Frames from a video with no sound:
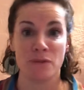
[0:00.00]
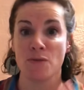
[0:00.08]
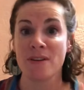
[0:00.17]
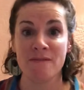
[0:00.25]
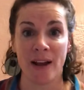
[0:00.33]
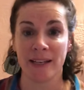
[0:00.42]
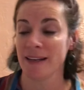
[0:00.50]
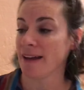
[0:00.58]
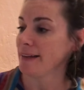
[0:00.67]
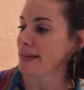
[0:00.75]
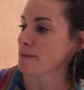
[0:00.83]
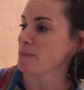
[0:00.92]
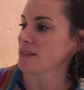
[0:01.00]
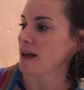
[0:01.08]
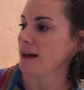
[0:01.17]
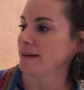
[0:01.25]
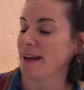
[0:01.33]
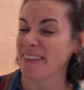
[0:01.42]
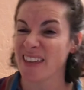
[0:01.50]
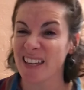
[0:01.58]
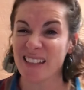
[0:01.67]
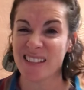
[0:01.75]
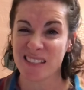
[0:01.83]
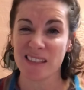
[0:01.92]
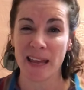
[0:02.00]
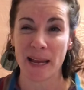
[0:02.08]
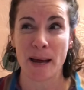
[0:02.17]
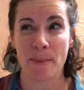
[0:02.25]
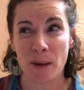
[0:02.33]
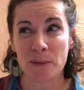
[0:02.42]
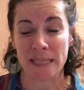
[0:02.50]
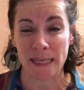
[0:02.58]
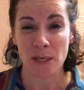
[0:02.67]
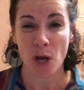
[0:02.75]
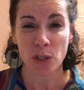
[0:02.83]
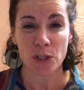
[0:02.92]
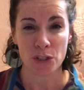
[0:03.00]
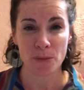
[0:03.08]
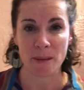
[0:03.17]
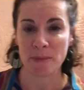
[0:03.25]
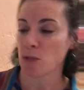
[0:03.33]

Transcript: You can find it on Amazon. I think it's like about $10 or maybe